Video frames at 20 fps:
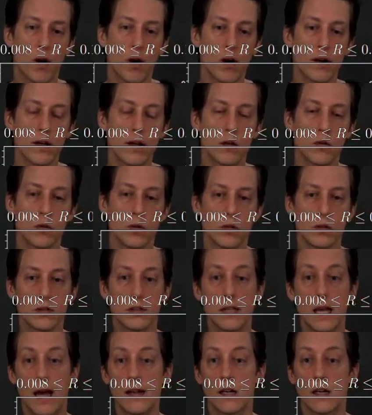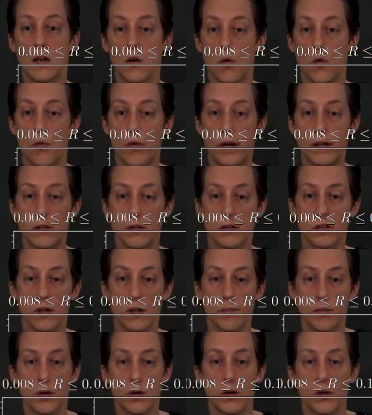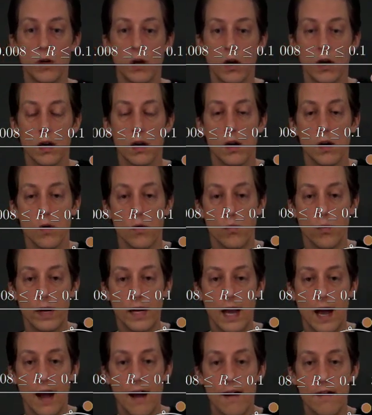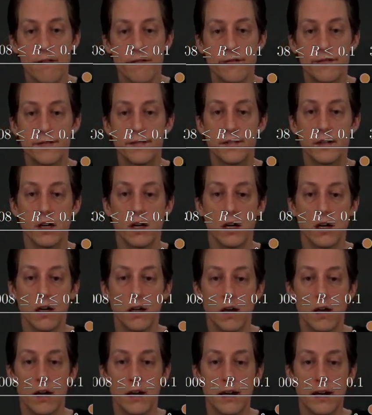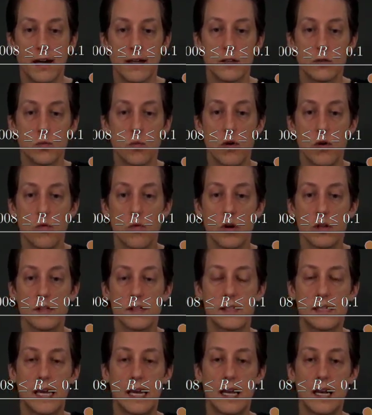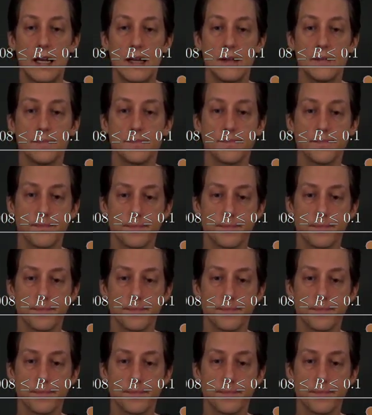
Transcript: particles at low Reynolds number, we have a nice 1:1 scaling,